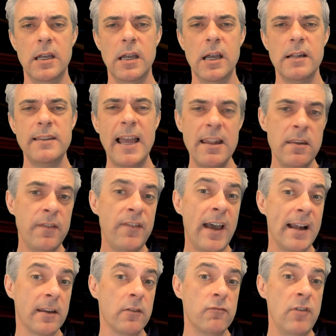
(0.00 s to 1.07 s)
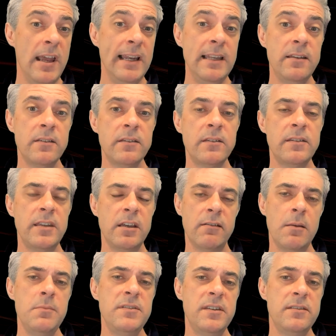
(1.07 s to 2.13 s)
That and the fact that rarely does a
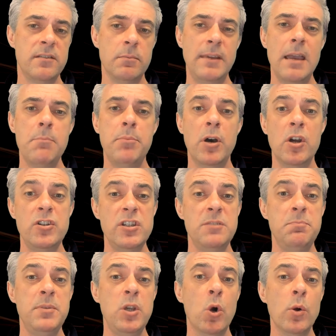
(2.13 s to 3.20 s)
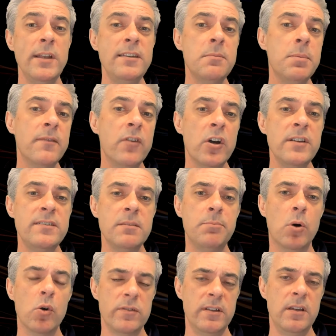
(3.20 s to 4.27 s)
CRM system get purchased purely to provide
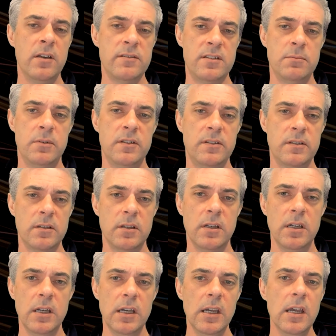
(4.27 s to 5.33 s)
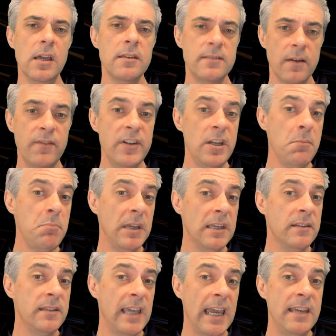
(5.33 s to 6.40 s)
support to customers, something that means
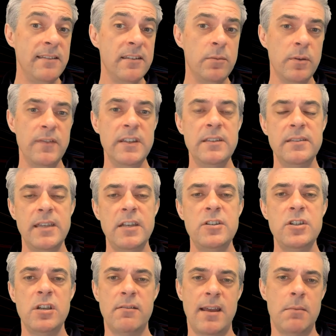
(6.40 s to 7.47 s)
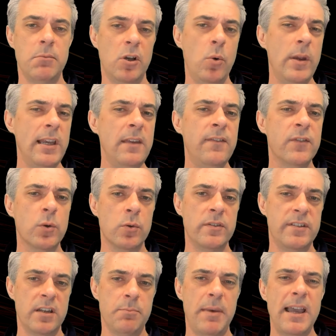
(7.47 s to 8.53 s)
cases within Sage CRM quickly falls to
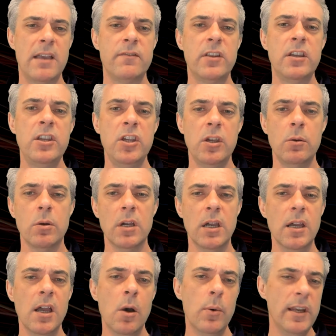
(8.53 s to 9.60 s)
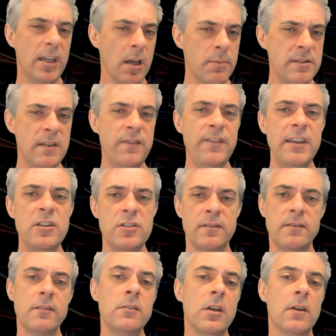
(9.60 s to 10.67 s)
the back of the queue when it comes to features
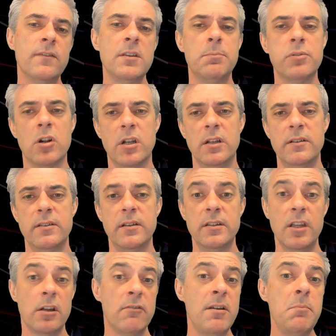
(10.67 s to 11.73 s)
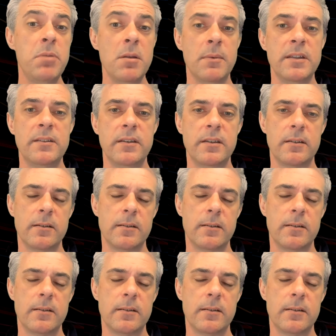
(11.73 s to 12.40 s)
of the product that are implemented.